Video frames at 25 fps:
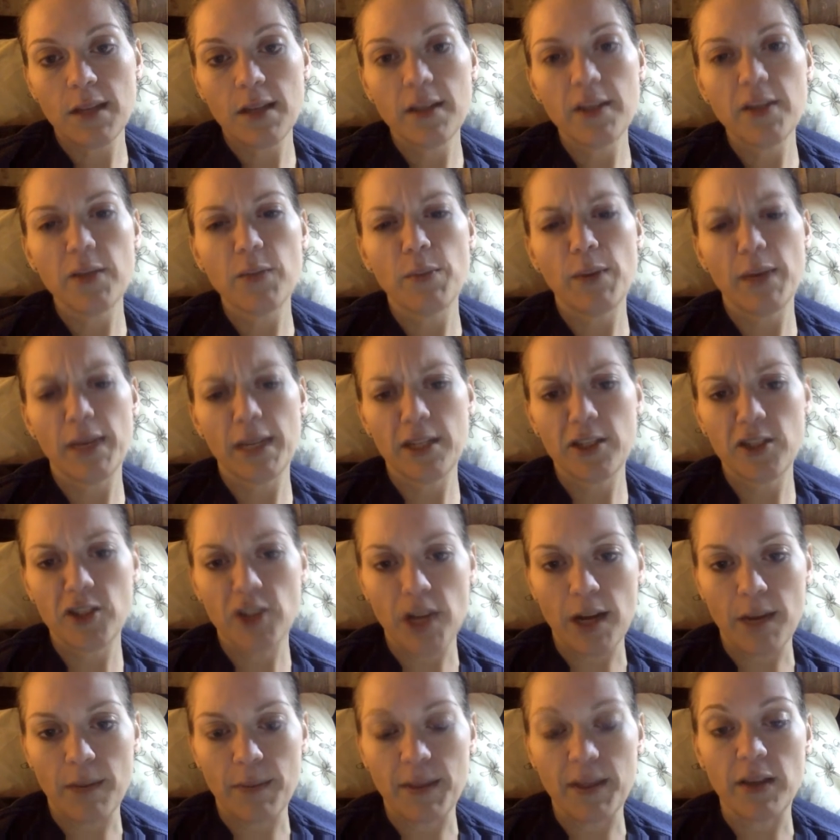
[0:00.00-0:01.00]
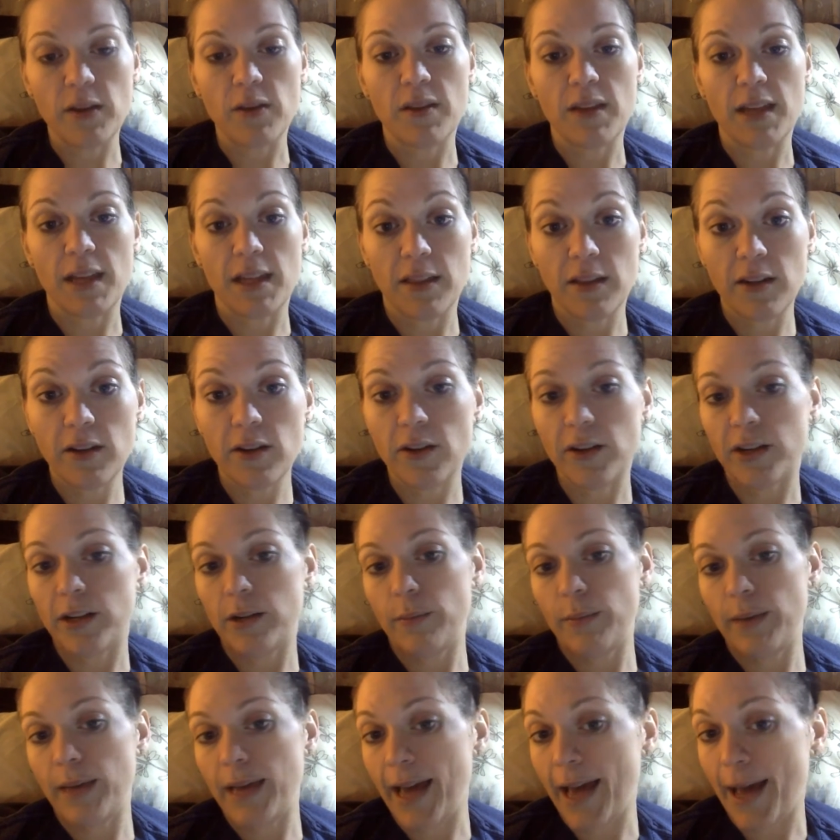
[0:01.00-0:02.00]
you pick a job that you think that you're going
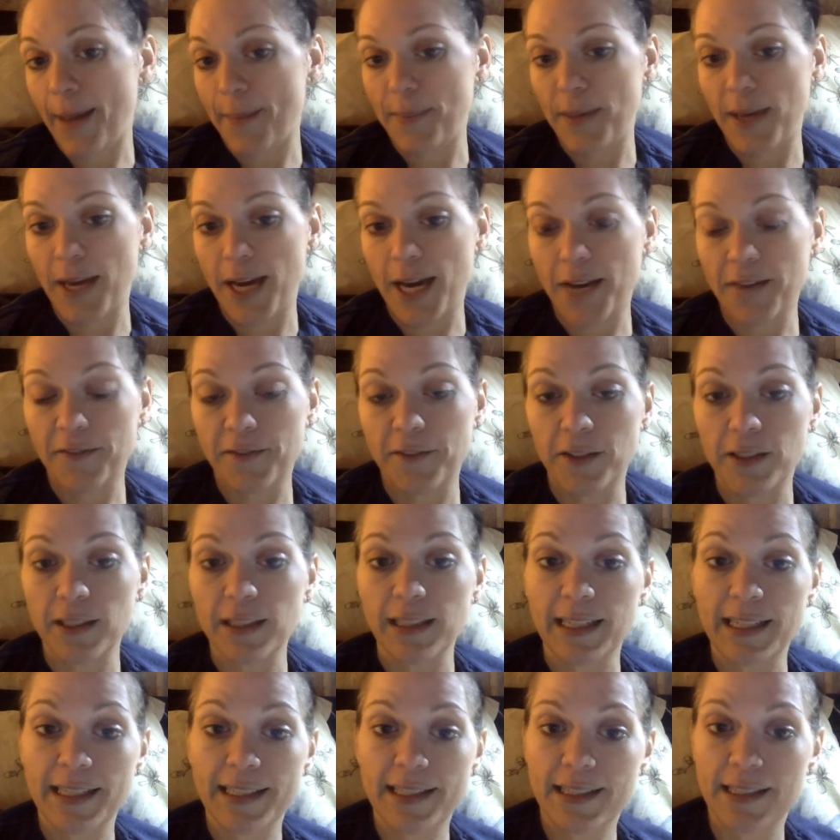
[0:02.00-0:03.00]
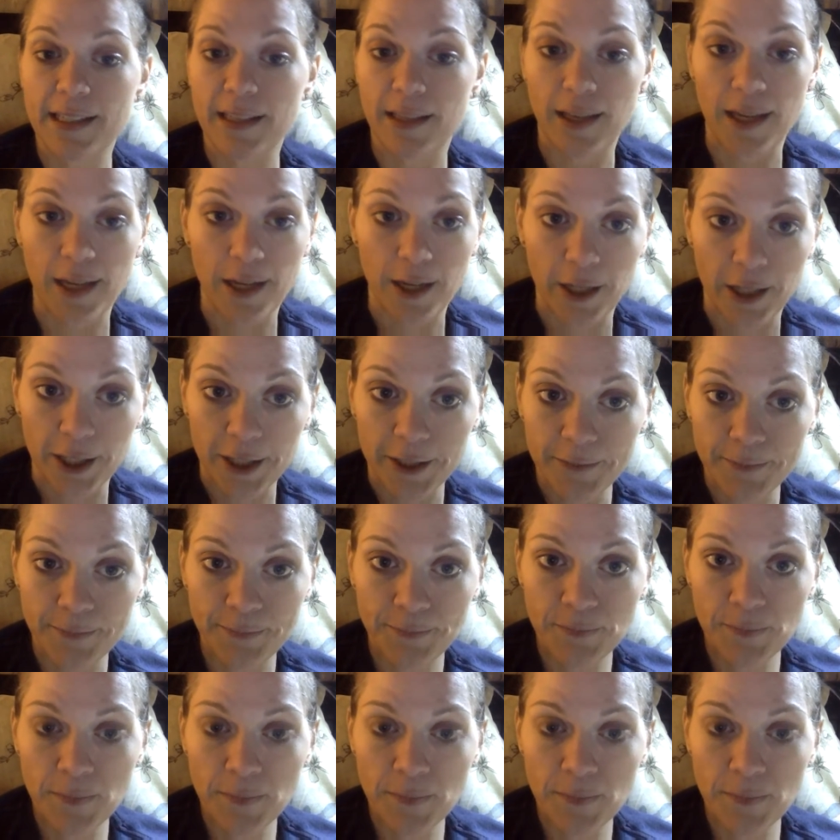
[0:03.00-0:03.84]
to be happy at for at least a year.